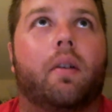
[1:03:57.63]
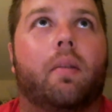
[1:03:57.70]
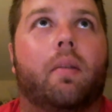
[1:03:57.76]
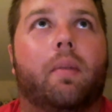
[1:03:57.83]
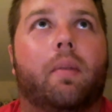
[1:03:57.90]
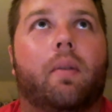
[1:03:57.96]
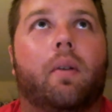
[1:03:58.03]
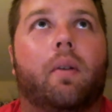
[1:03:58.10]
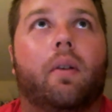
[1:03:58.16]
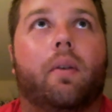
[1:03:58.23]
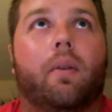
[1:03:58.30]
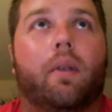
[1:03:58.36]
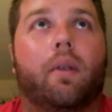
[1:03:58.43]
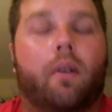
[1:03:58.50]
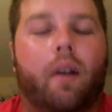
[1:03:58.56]
and people always
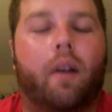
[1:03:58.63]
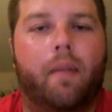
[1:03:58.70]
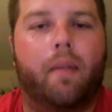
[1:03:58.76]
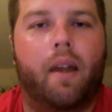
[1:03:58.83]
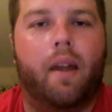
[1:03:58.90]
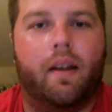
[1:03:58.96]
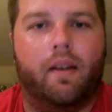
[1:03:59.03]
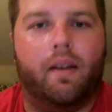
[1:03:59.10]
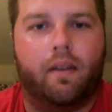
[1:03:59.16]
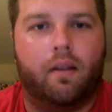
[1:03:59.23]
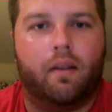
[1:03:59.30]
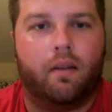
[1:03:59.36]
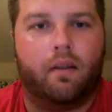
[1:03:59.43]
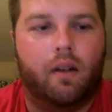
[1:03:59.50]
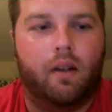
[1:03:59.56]
want to grab that.
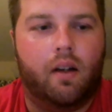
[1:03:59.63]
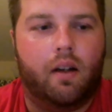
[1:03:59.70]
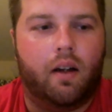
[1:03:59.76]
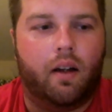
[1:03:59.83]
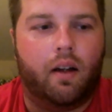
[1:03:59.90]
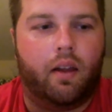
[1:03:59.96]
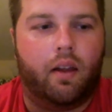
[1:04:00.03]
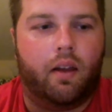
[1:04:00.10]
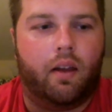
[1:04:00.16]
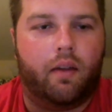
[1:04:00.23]
So I'd love for